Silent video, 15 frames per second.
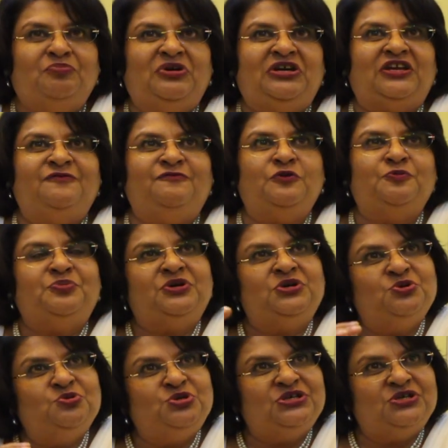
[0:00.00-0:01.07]
But if you
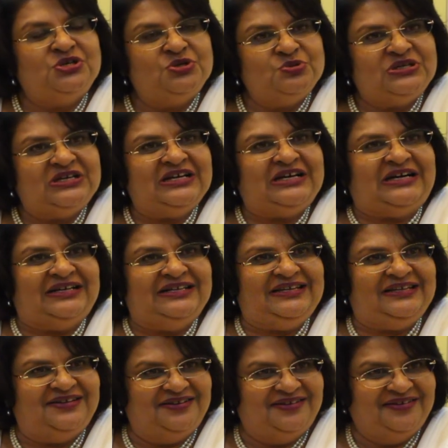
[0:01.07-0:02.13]
produce it using
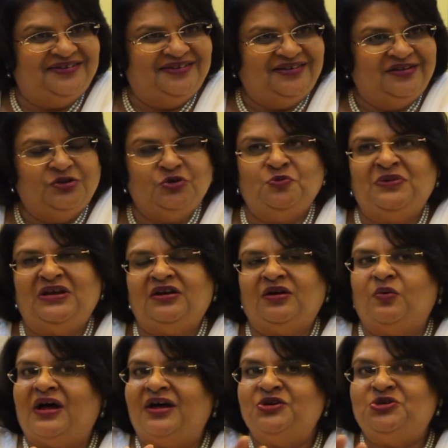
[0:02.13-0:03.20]
khadi, you may
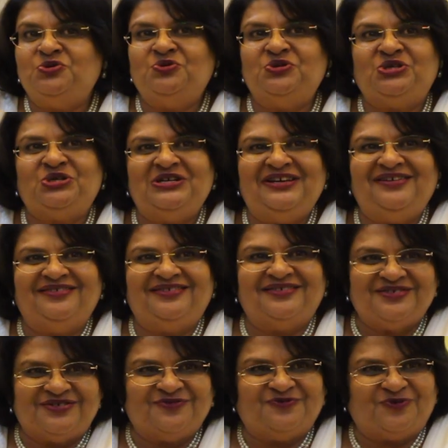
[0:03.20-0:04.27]
require 2 or 3
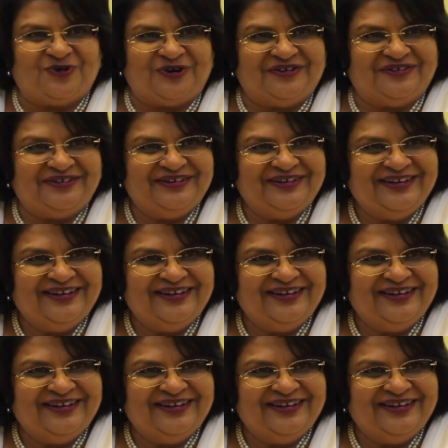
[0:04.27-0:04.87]
liters of water.